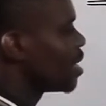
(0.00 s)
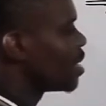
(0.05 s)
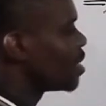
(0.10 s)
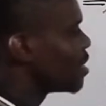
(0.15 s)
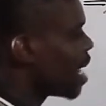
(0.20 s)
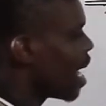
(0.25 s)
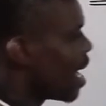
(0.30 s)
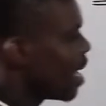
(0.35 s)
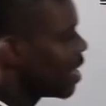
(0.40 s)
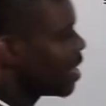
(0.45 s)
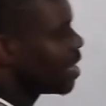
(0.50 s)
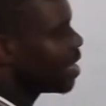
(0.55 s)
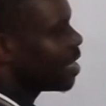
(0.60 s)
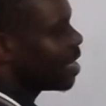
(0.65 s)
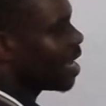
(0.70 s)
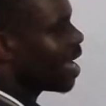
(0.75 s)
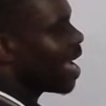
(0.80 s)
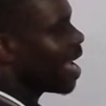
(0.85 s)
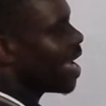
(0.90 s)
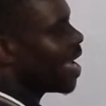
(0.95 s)
Now
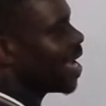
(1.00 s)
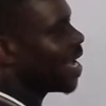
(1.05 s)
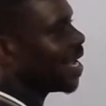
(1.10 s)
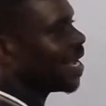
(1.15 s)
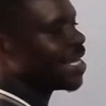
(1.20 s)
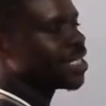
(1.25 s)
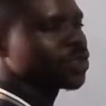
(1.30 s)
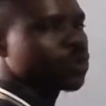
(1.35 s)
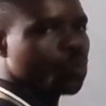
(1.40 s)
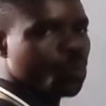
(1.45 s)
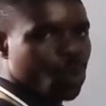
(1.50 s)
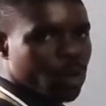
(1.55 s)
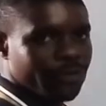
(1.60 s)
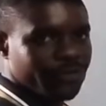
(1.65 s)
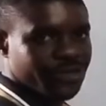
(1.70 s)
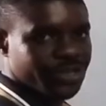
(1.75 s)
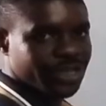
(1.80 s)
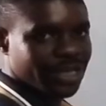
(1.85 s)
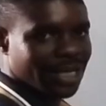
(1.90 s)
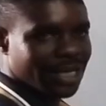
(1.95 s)
a is the
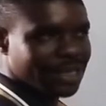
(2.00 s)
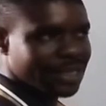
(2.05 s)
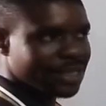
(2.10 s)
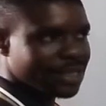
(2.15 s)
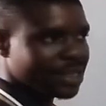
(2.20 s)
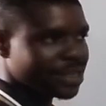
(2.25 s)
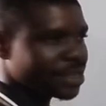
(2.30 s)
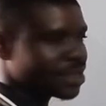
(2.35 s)
coefficient,